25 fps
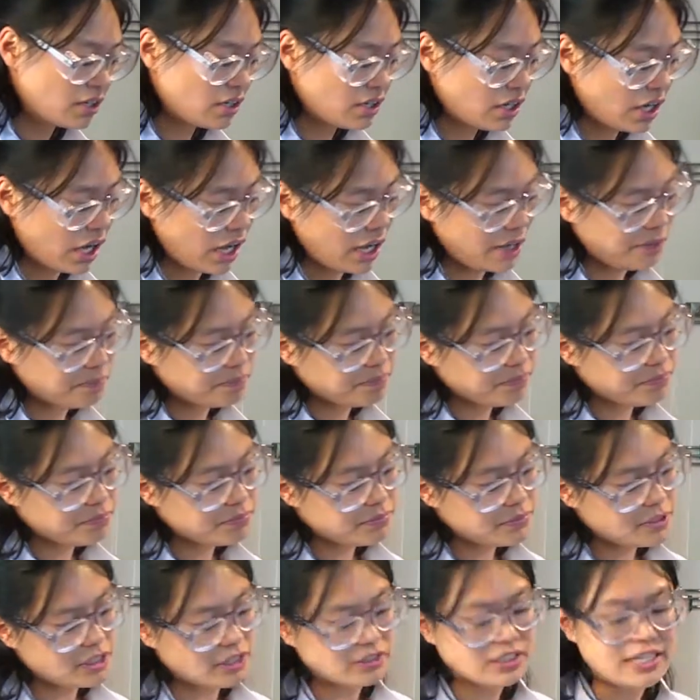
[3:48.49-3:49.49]
um,
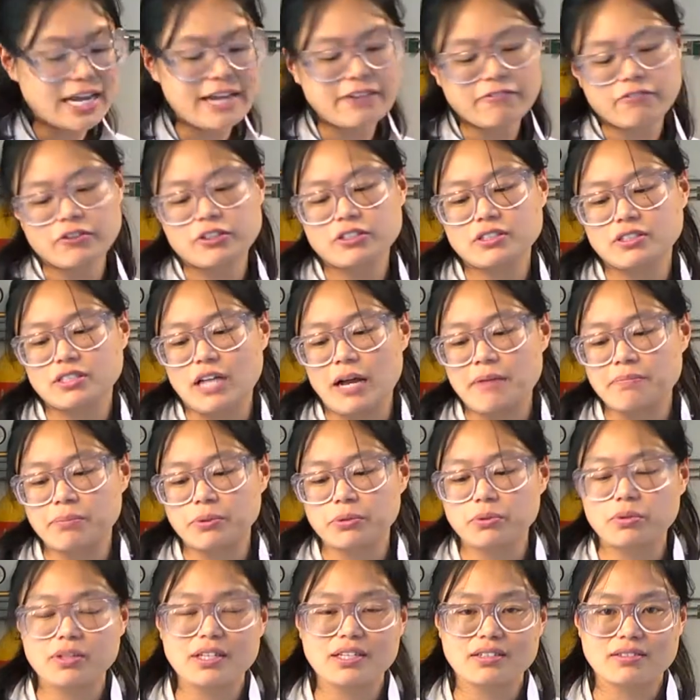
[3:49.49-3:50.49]
so take for
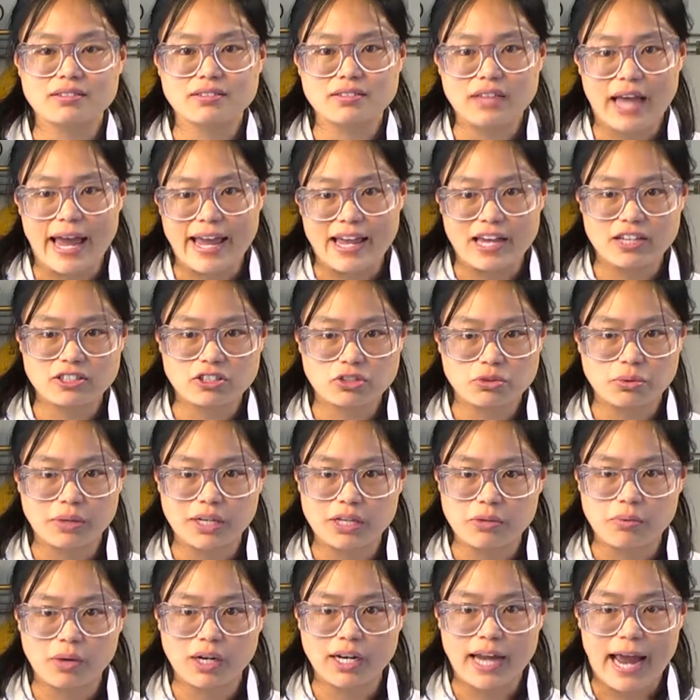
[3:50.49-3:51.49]
example this
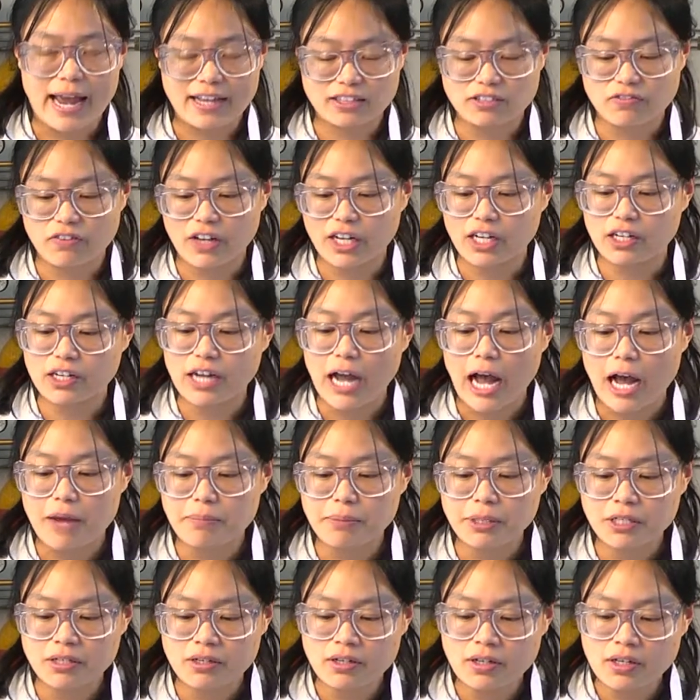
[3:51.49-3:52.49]
AX21 activated
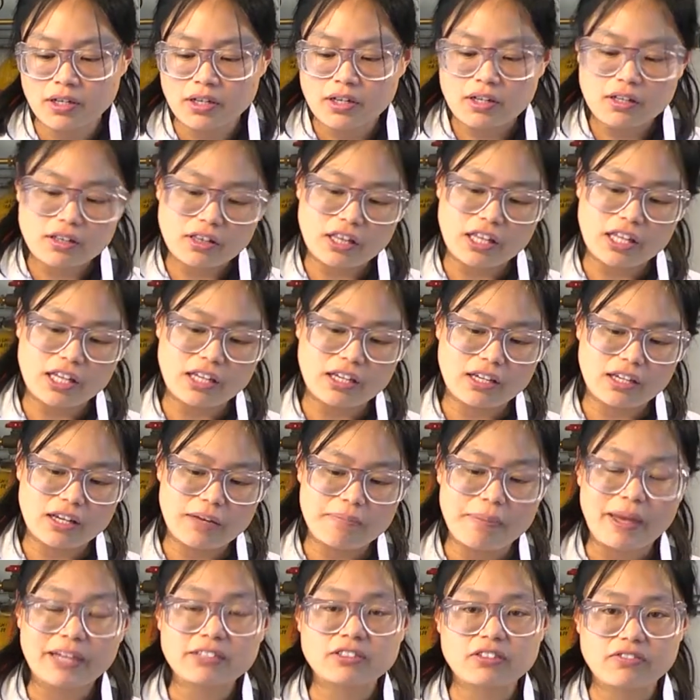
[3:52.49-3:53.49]
carbon the
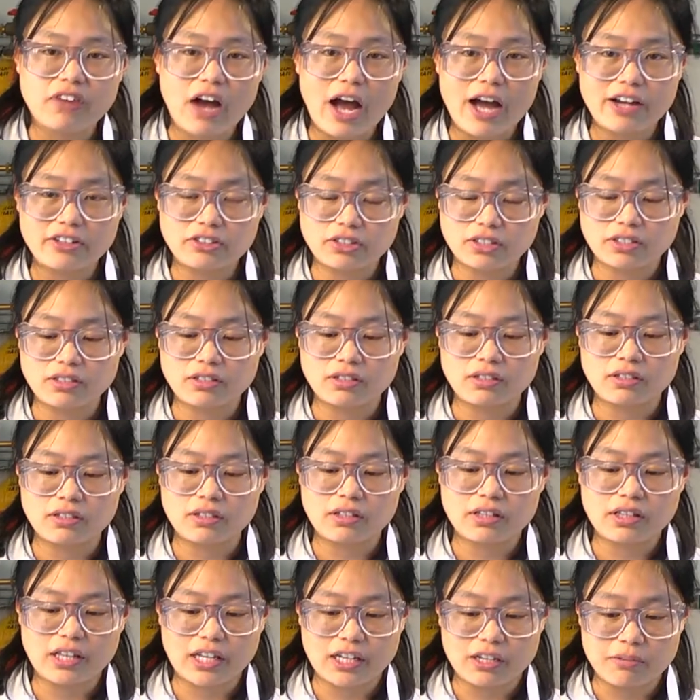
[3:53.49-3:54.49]
amount of
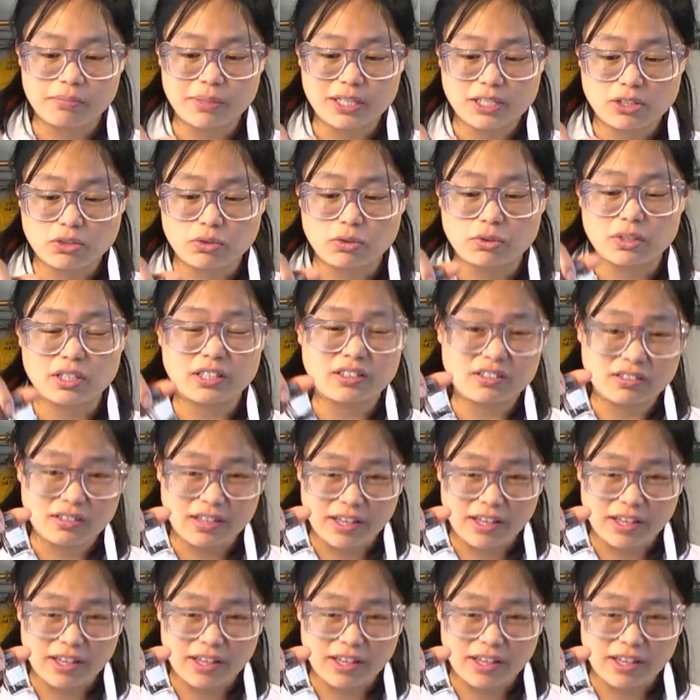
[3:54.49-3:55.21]
hydrogen that can be stored in,